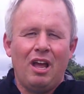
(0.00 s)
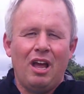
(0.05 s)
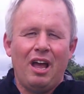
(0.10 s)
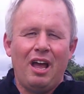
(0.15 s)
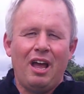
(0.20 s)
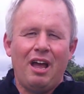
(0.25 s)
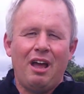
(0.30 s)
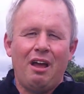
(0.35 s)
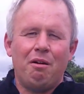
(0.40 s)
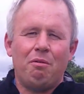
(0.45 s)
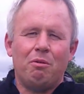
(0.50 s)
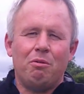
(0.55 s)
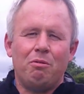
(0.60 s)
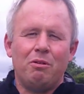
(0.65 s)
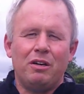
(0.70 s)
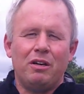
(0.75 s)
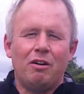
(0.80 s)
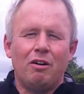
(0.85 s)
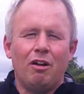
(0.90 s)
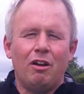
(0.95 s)
We
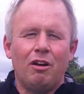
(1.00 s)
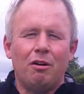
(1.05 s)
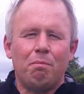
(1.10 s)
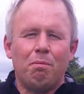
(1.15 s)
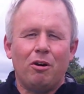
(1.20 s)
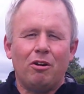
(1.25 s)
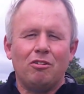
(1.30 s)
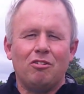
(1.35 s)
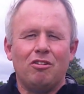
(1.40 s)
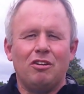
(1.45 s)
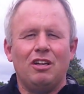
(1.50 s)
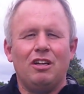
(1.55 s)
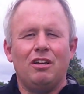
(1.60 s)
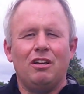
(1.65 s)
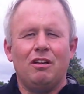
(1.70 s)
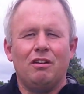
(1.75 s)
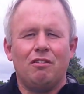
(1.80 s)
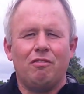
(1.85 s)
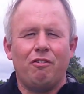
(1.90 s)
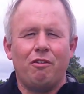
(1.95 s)
rear all our
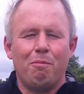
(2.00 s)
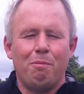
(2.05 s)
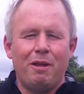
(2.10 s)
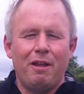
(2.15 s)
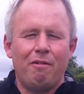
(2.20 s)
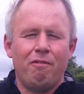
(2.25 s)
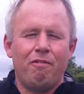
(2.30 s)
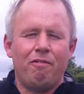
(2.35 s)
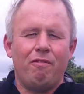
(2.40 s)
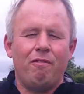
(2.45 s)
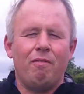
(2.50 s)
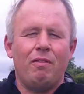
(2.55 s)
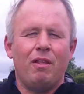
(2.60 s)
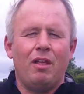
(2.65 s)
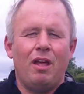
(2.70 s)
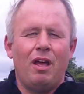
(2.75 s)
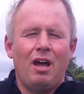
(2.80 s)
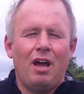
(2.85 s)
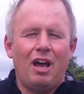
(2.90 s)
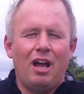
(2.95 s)
progeny for beef,
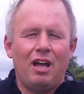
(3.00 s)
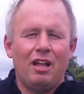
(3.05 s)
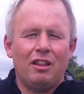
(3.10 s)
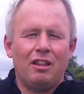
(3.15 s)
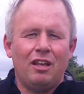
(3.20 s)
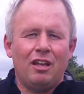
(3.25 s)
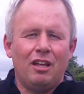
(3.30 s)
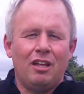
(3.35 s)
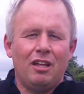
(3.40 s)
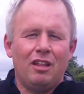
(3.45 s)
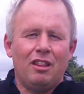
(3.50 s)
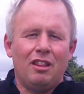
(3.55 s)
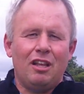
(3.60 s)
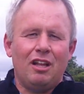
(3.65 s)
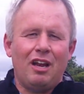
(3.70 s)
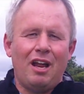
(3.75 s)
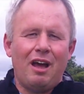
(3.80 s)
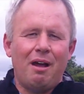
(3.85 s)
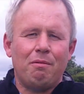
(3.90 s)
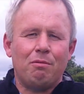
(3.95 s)
and the
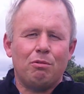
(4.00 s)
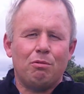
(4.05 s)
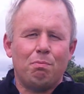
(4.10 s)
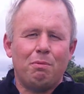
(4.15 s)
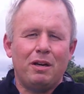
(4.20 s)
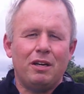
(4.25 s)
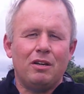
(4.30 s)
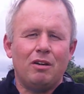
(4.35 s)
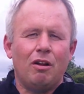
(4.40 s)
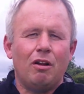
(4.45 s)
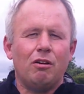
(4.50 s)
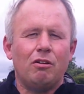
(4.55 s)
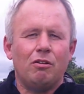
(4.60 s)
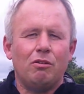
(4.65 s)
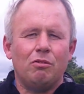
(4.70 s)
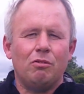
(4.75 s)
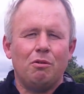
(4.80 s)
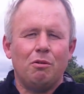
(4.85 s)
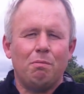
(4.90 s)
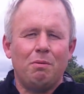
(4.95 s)
lambs breeding all our
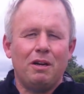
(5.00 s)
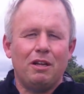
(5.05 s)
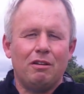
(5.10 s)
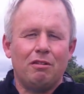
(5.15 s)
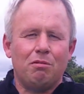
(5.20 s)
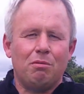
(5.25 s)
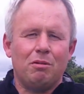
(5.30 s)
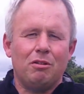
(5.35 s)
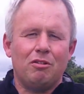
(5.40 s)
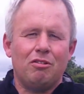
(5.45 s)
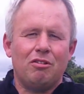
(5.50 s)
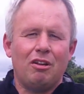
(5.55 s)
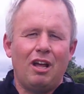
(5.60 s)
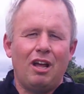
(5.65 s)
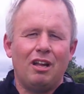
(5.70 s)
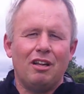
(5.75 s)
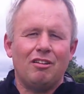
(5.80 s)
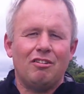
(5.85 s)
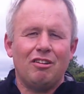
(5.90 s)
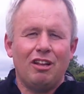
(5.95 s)
own replacements
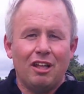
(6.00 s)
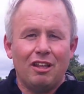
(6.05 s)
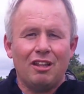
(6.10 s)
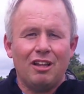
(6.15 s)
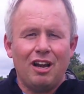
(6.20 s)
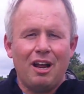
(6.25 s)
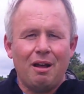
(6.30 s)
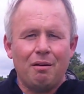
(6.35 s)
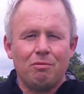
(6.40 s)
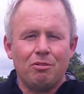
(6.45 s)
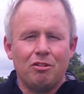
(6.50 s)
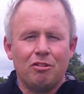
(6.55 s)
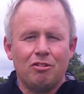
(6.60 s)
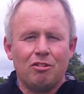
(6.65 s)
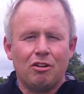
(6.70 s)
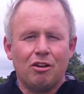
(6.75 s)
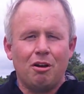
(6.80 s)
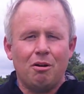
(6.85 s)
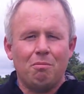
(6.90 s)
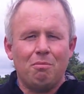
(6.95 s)
and sell the lambs as
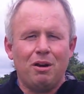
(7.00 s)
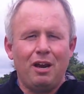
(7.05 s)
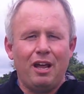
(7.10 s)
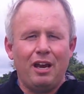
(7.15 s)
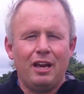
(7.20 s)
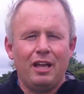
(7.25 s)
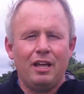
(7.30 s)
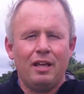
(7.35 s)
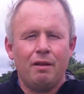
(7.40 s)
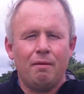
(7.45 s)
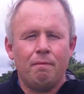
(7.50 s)
they come ready.